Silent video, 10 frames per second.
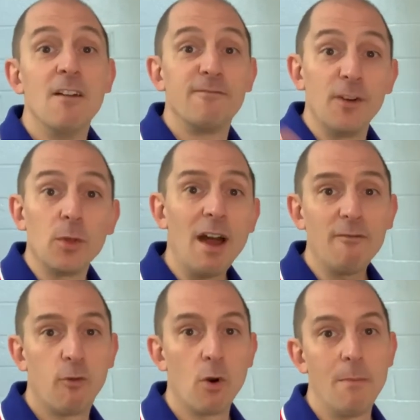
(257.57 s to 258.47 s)
Fill
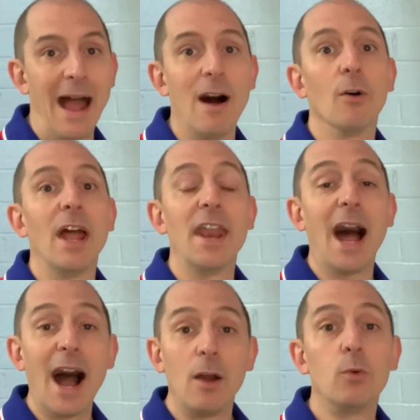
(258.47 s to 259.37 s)
that form out and
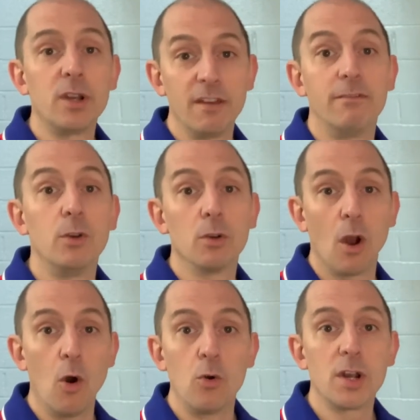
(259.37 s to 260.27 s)
I will give you your
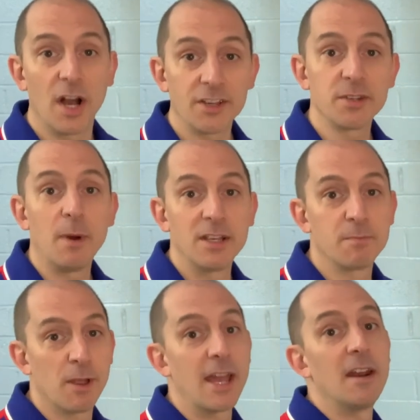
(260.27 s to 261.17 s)
own
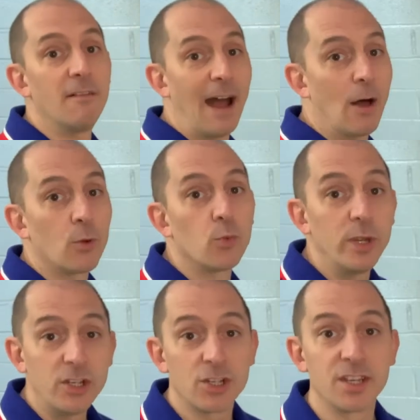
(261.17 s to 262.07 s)
customized plan of how the
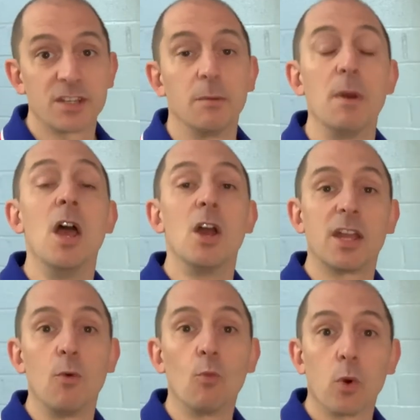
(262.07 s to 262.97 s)
REACH system
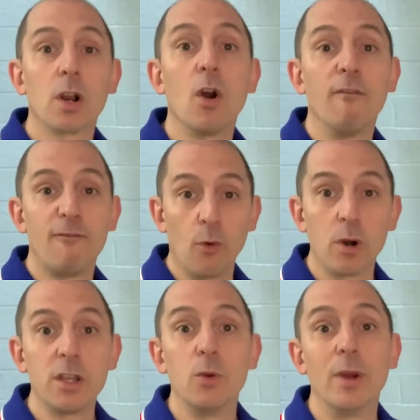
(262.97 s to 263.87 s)
can work
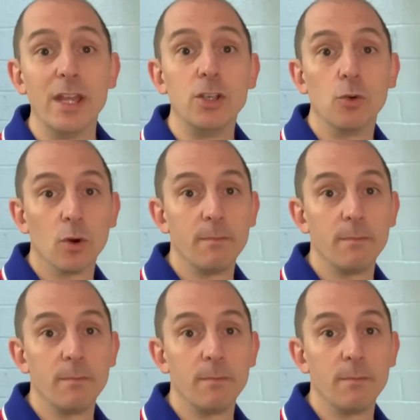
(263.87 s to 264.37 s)
for you in your